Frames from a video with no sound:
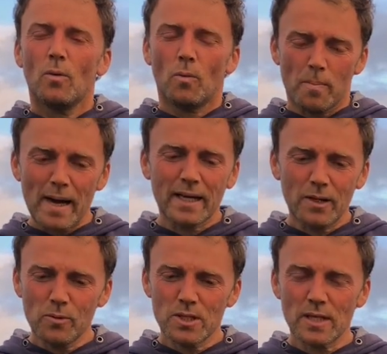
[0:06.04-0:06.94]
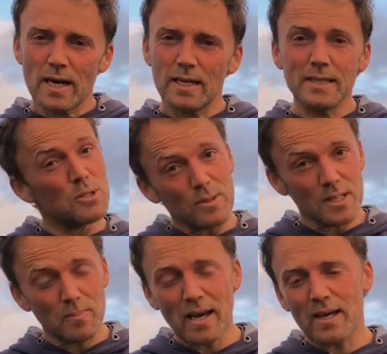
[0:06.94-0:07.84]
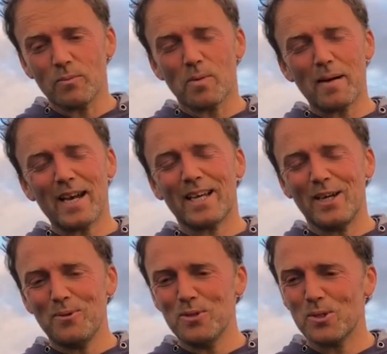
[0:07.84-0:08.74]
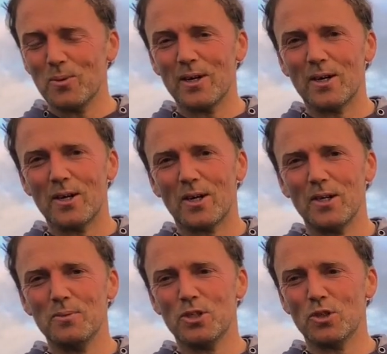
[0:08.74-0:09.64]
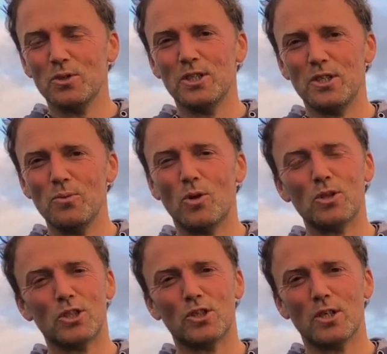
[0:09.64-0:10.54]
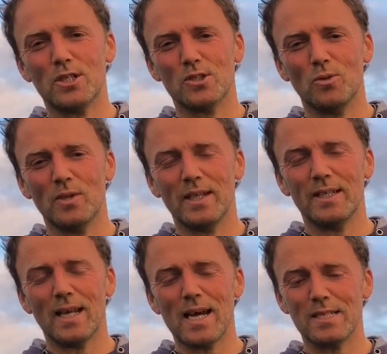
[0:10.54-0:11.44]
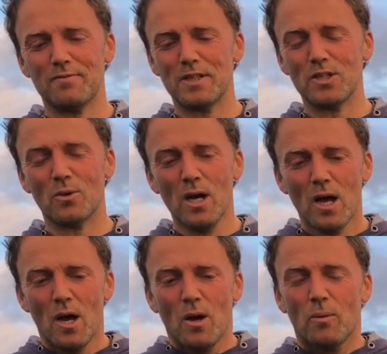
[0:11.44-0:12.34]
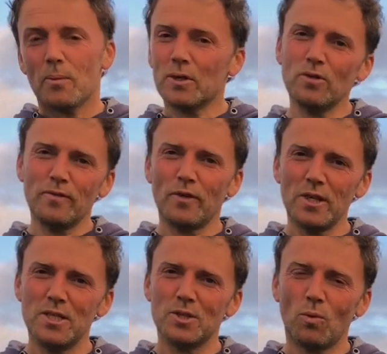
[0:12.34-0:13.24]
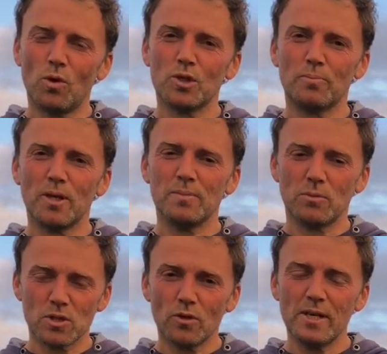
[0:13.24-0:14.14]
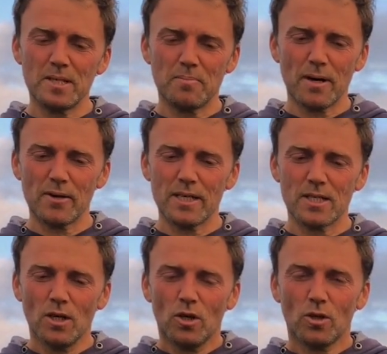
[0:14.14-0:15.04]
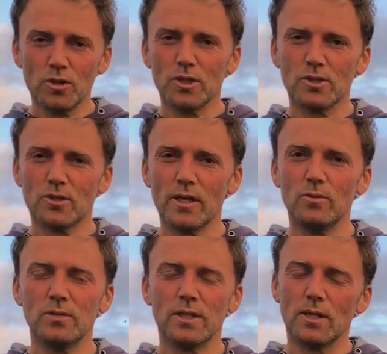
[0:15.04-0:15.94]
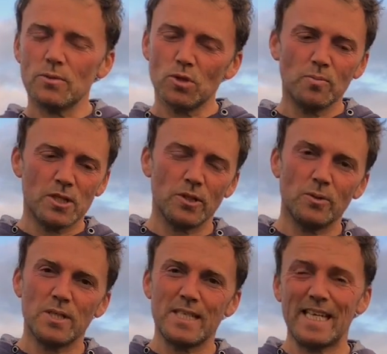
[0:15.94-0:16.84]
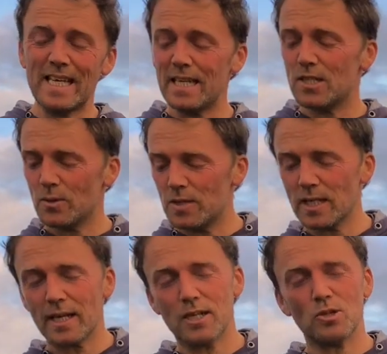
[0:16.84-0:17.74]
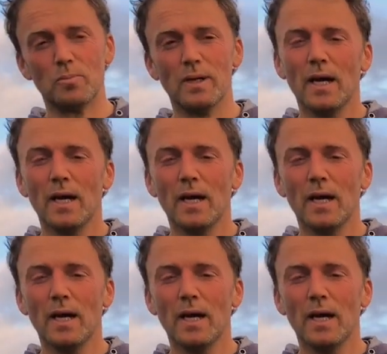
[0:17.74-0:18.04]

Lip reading: We're back out. This wasn't the plan. We're back out where I was showing you the new water truck is going in the last video, where we couldn't find the water pipe that was already buried under the ground that I was hoping to tee into to connect up